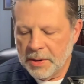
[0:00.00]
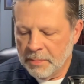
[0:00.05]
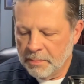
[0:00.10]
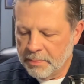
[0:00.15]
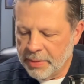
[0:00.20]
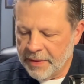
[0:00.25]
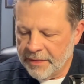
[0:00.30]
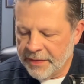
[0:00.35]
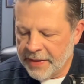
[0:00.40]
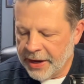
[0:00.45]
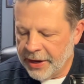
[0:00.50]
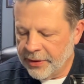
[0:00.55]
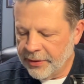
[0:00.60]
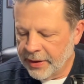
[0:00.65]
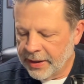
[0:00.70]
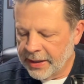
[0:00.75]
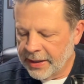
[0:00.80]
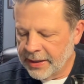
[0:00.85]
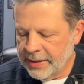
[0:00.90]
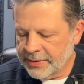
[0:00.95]
But there
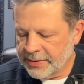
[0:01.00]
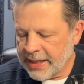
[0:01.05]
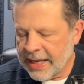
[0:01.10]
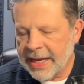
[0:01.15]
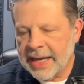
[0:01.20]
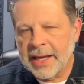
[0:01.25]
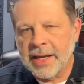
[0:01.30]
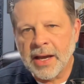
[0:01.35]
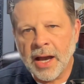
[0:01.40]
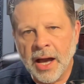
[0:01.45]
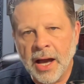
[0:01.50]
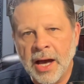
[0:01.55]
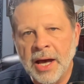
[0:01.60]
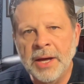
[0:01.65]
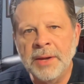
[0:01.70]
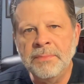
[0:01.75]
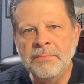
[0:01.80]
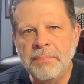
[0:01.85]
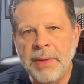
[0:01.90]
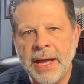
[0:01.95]
is a
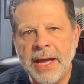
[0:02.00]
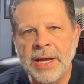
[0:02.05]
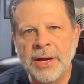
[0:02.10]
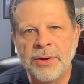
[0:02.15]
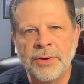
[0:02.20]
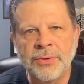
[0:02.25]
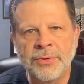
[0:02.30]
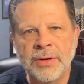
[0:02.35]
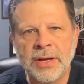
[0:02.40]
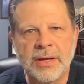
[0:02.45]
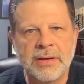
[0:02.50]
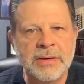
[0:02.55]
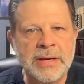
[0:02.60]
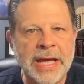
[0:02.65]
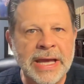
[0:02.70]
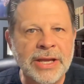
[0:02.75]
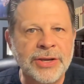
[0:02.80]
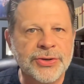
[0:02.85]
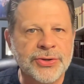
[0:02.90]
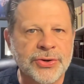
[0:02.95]
compound
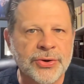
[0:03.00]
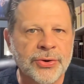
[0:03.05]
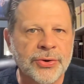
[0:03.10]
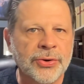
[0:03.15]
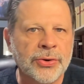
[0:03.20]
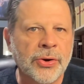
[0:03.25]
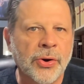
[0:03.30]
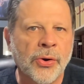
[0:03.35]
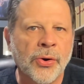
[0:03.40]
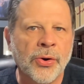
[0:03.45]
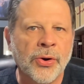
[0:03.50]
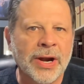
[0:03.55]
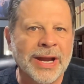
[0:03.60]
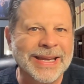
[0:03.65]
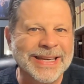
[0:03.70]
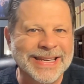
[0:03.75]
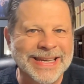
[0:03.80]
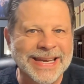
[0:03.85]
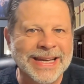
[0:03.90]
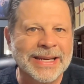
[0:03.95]
nature or
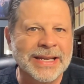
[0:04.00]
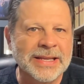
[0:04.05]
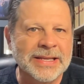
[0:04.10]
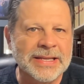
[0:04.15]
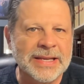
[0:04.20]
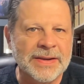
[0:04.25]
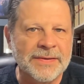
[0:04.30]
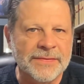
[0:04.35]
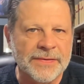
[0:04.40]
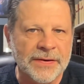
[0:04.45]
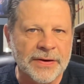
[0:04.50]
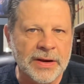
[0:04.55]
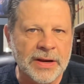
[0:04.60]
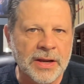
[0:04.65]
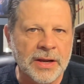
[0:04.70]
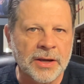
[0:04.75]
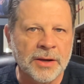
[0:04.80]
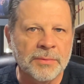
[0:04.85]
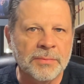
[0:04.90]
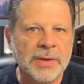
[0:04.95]
identity for
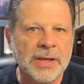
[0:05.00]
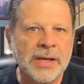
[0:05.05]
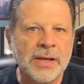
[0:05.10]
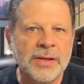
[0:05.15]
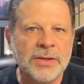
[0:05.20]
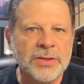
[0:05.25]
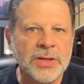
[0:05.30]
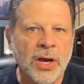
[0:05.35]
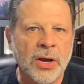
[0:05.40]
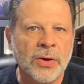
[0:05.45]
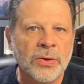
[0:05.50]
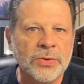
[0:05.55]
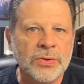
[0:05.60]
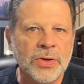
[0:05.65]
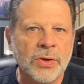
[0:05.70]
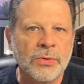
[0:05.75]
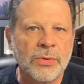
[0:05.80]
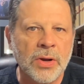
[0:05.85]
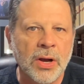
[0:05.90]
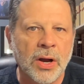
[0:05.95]
him. He is
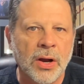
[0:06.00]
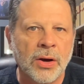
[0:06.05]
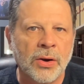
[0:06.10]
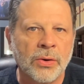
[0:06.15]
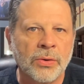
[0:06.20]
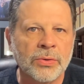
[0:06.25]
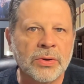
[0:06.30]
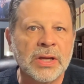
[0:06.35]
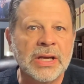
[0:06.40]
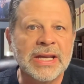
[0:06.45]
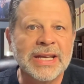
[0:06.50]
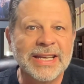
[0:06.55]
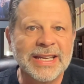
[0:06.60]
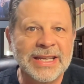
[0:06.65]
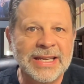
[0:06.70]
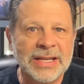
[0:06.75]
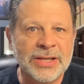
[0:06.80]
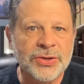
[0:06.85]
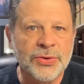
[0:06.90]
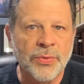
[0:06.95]
also called
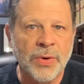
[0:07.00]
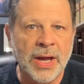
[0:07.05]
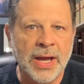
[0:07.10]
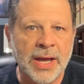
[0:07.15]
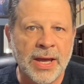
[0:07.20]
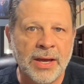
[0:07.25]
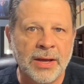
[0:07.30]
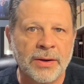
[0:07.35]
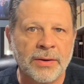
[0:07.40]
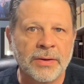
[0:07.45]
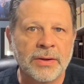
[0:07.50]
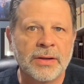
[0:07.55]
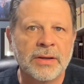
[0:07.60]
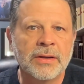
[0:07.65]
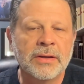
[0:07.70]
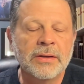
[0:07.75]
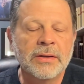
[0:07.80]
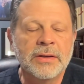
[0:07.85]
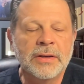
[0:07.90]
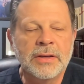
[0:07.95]
Israel.
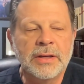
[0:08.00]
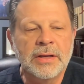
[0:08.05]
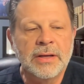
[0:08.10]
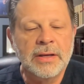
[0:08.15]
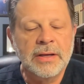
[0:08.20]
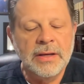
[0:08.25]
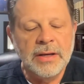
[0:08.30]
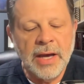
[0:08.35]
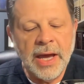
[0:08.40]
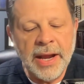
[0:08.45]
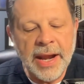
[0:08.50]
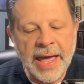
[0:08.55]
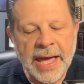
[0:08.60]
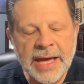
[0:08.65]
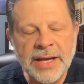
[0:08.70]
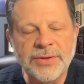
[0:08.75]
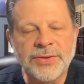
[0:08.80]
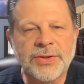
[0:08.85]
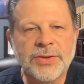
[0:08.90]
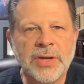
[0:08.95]
And
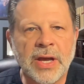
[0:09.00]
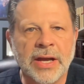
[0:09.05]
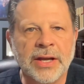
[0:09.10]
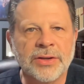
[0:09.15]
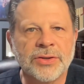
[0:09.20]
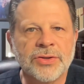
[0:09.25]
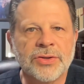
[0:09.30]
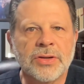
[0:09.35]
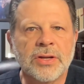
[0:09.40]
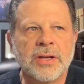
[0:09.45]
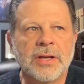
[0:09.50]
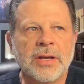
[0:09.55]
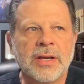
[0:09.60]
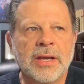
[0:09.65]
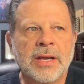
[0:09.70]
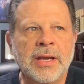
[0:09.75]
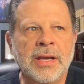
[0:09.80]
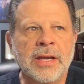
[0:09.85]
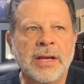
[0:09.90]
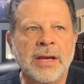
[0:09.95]
as such,
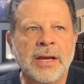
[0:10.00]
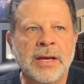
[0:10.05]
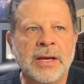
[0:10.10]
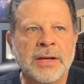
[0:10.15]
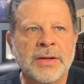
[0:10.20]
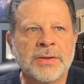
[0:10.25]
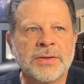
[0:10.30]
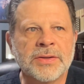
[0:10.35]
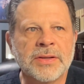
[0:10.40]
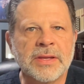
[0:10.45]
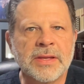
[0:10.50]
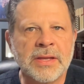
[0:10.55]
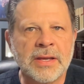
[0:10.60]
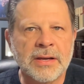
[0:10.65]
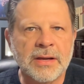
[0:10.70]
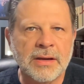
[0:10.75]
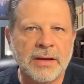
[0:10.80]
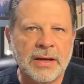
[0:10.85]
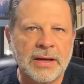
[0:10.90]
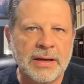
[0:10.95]
he is the
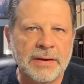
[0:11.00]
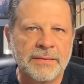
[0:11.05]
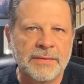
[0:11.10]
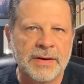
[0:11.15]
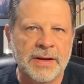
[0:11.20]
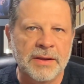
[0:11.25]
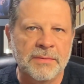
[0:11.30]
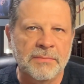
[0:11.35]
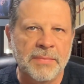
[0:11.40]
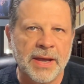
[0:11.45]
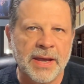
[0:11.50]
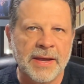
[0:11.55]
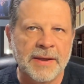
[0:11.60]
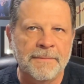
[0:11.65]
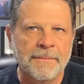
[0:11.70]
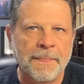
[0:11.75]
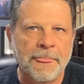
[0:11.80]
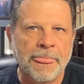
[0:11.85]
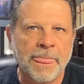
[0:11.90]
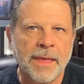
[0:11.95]
covenant
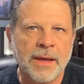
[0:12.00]
man.